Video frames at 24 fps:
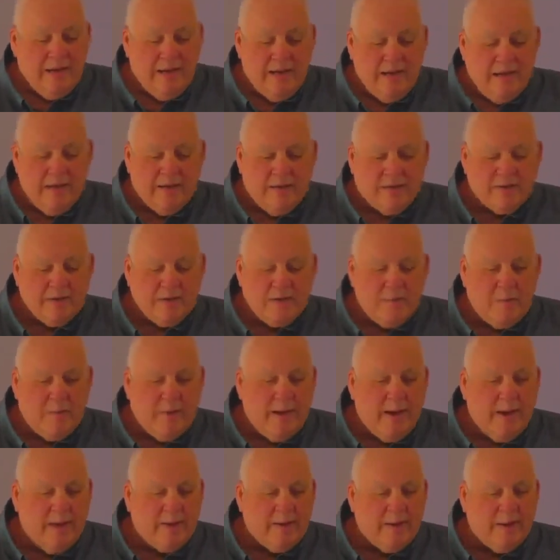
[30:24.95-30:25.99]
Here's the
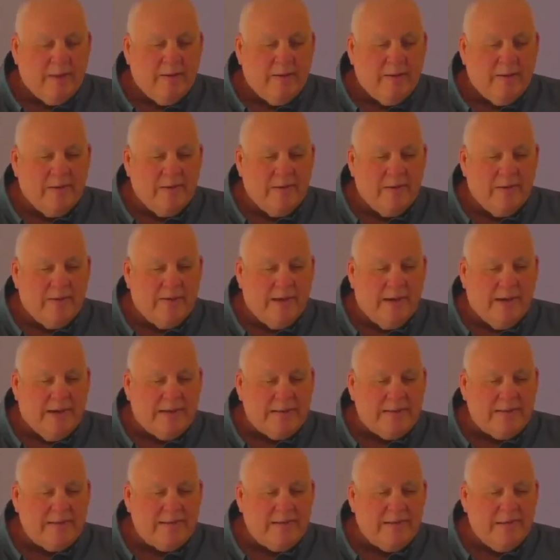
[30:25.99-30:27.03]
pattern that I
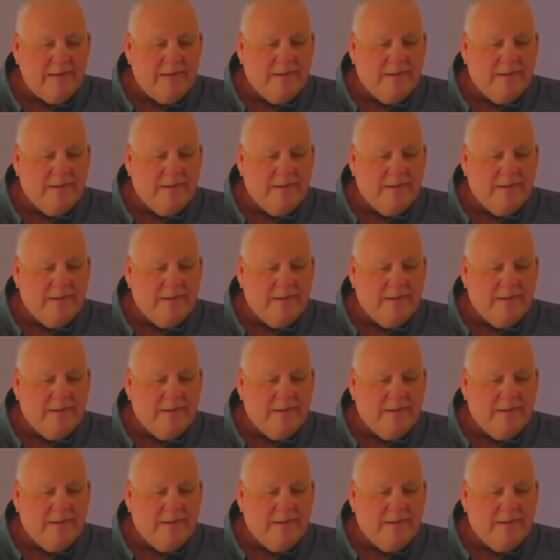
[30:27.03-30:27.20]
see.